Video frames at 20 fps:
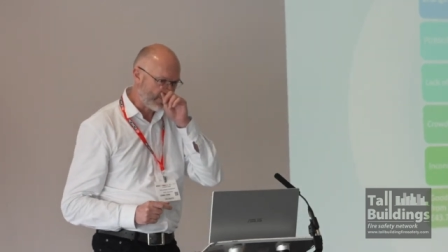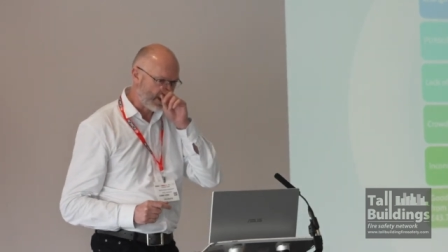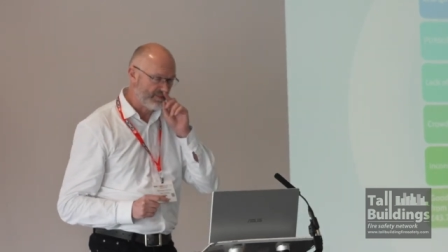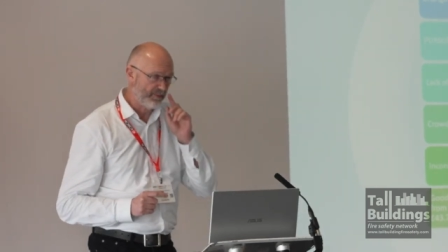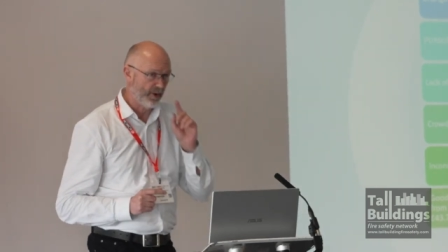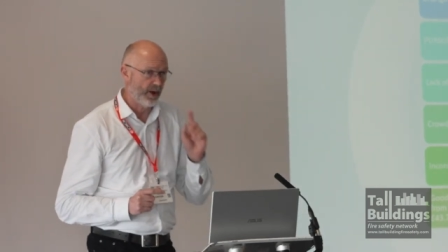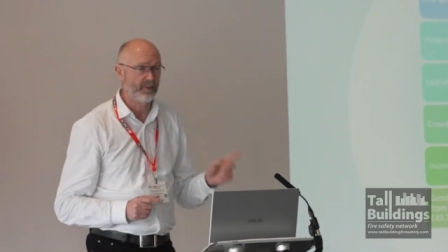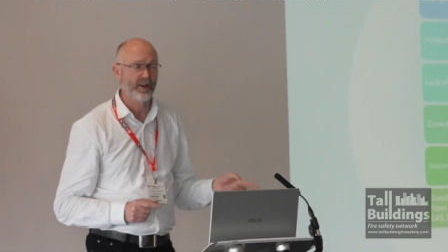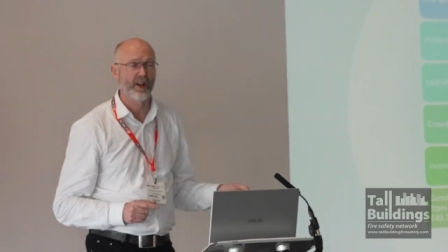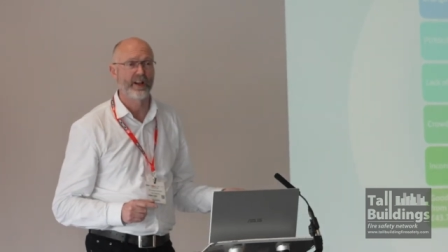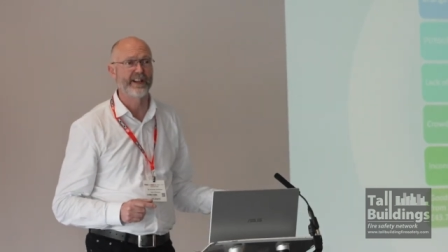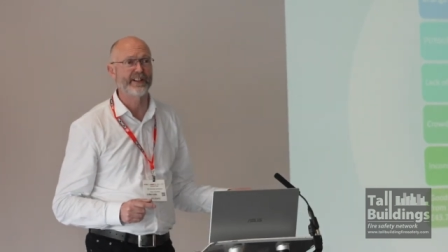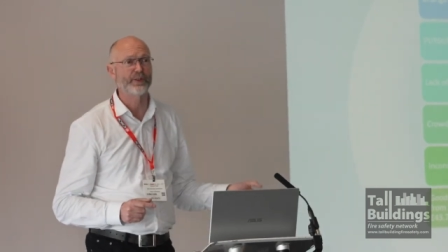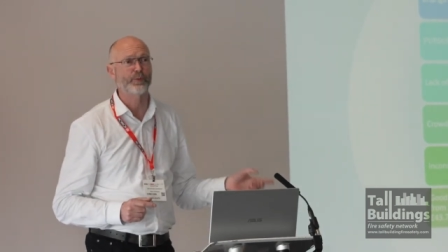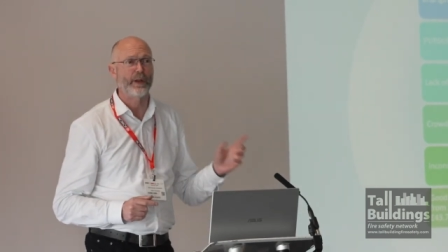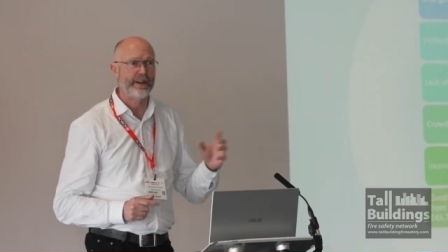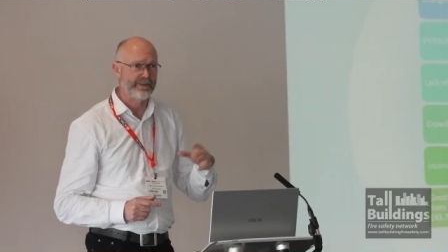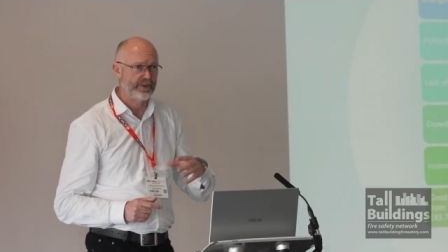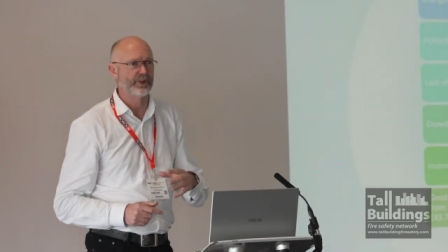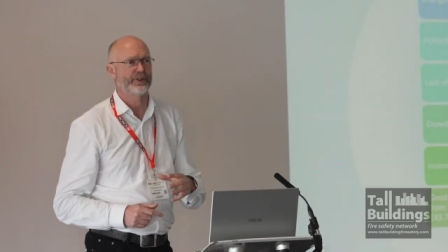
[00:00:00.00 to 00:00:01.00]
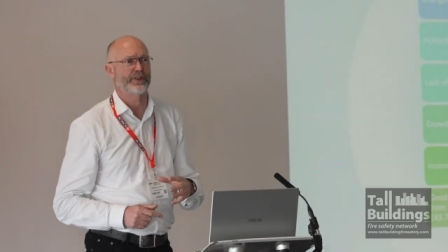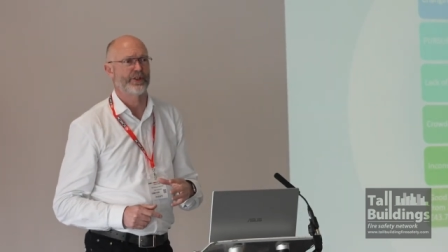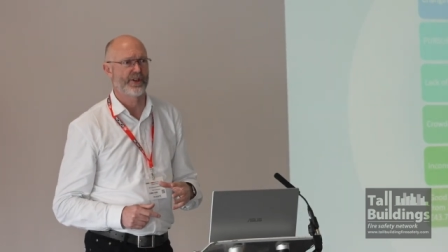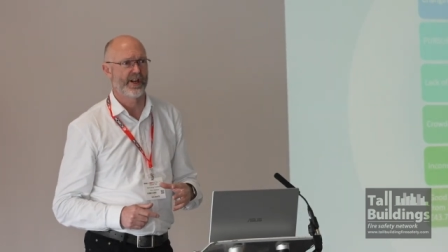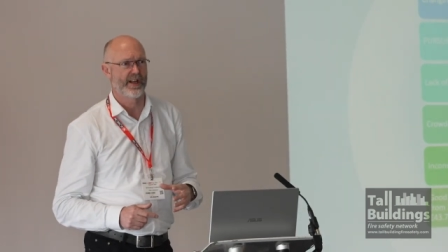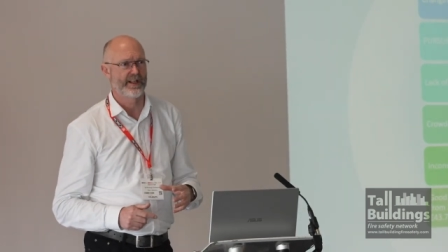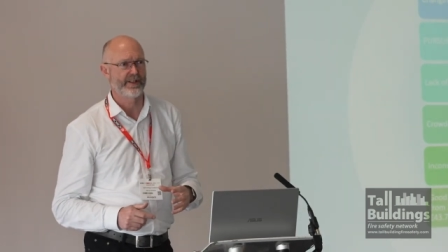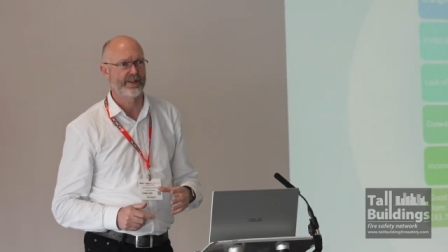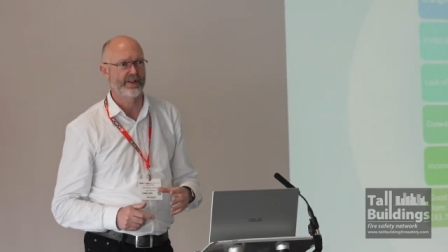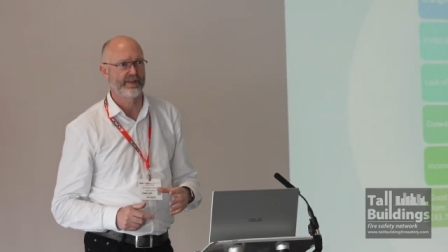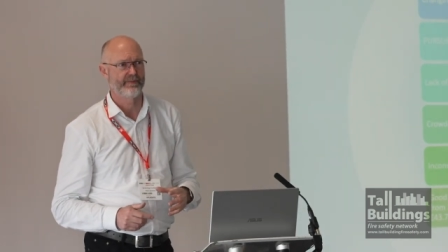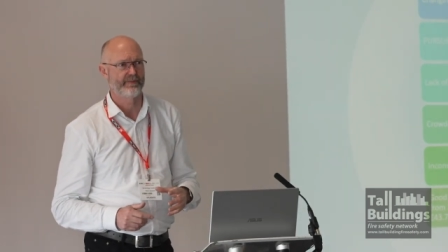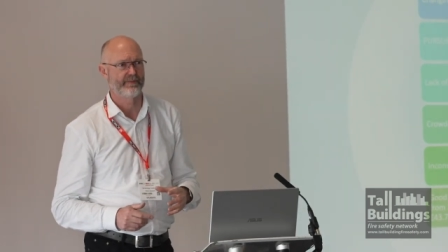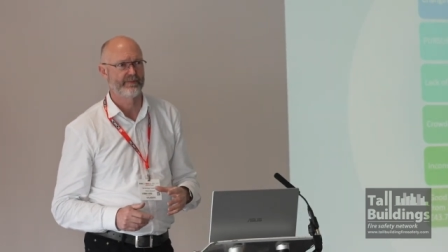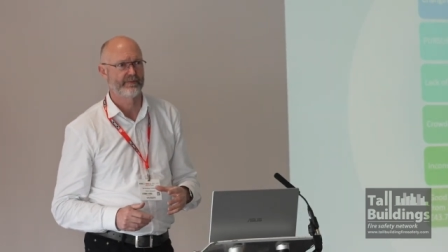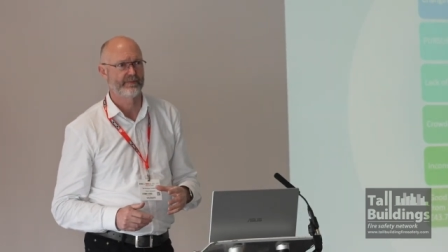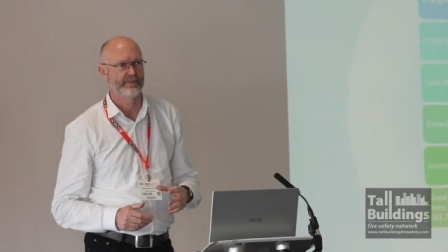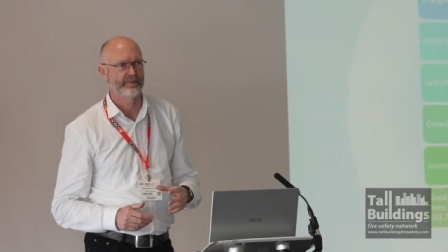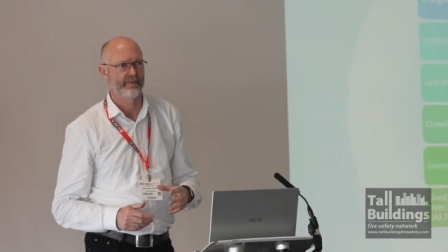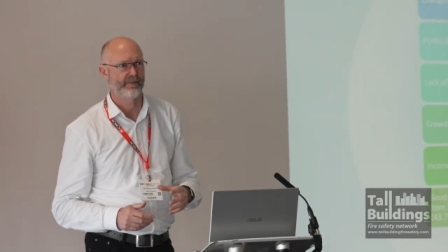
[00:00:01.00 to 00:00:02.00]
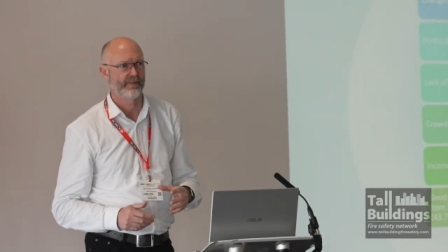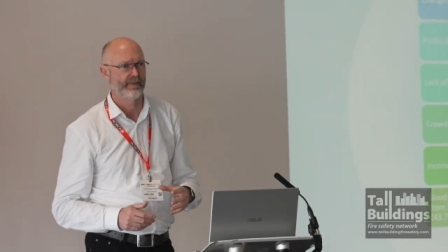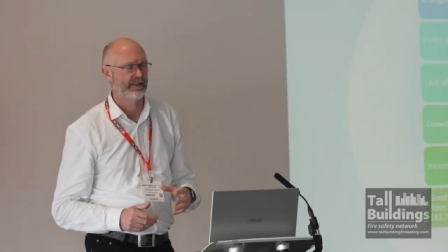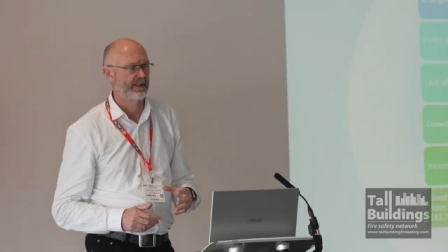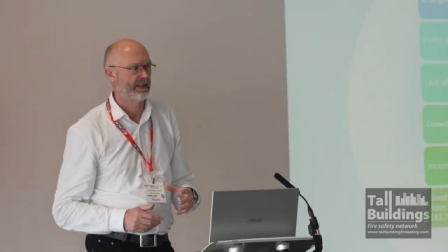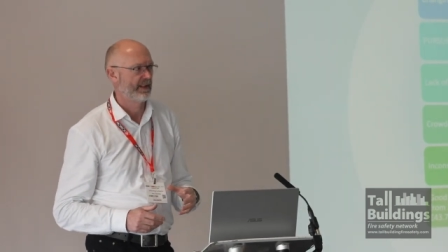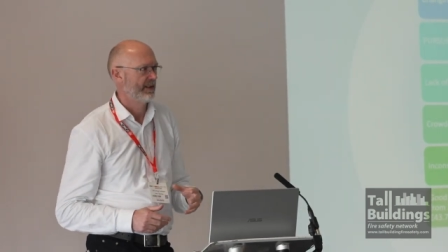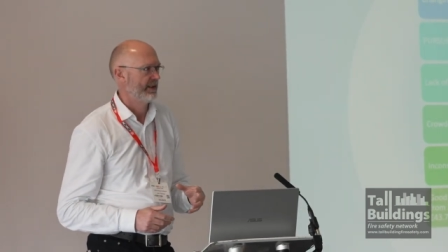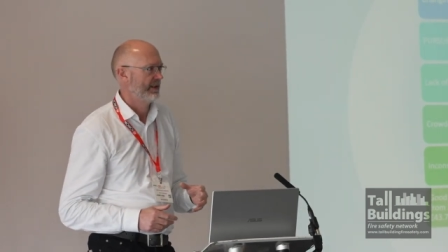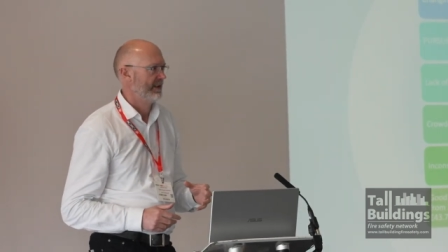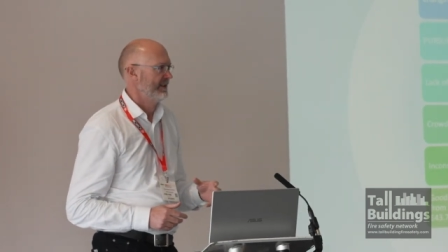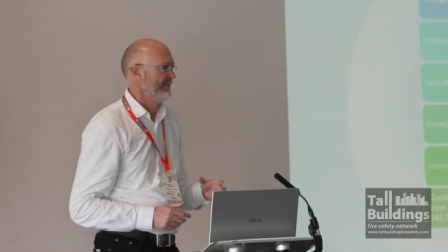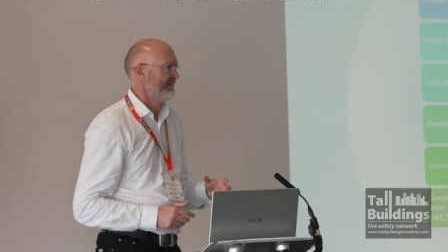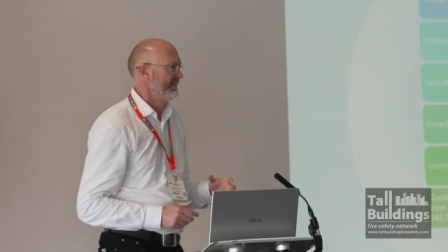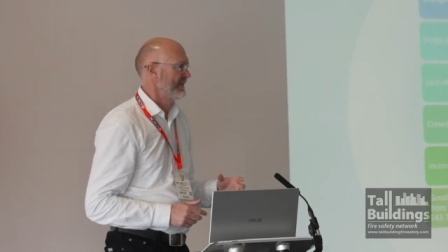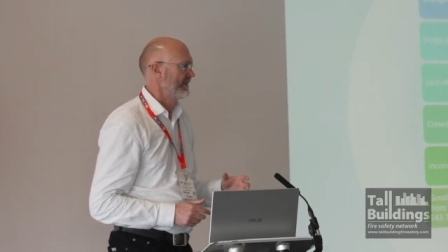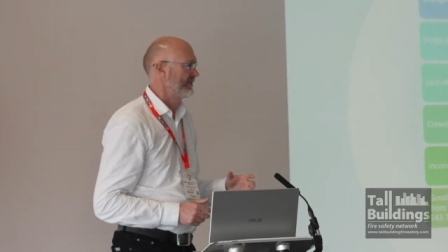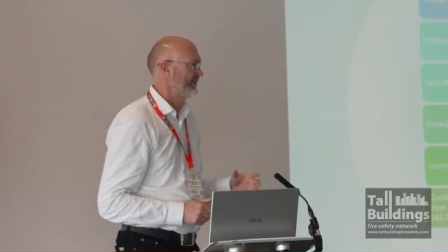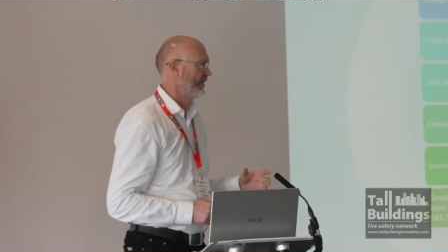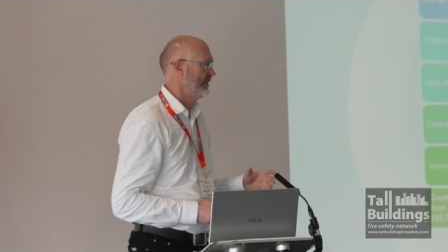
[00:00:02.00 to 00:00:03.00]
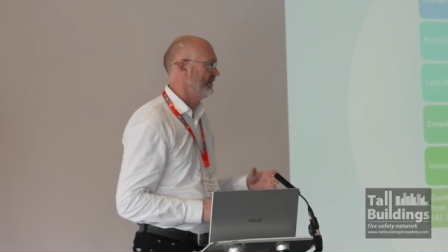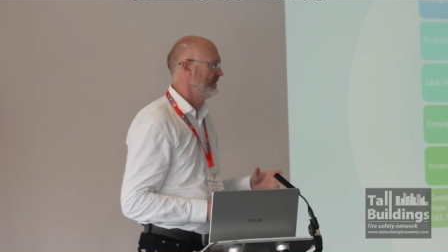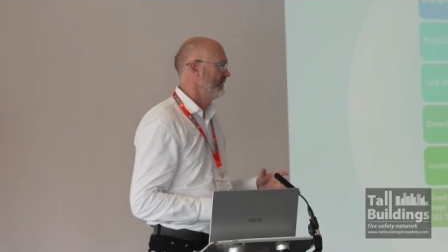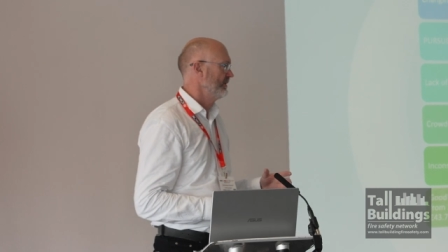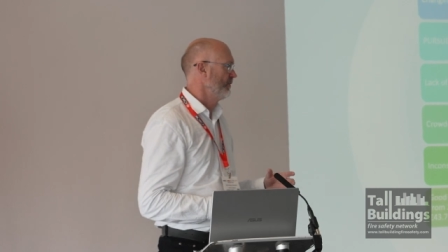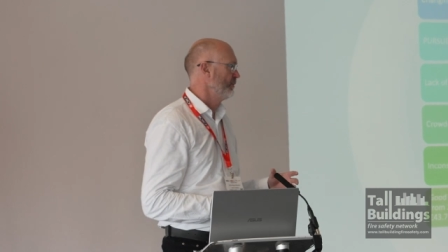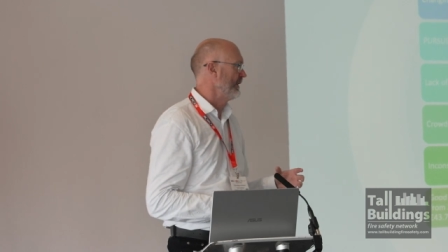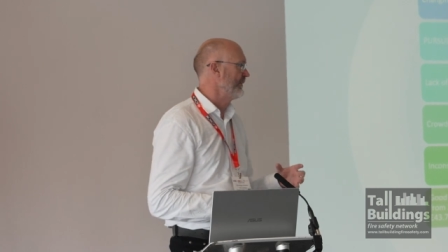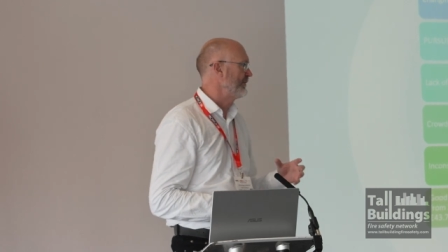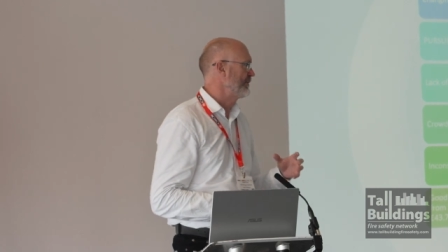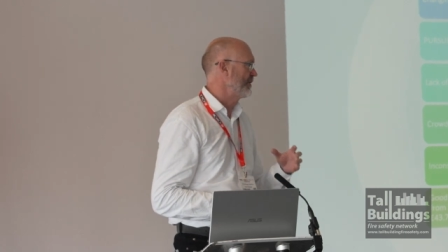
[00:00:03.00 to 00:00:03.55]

bottom line is we've got to change. So we've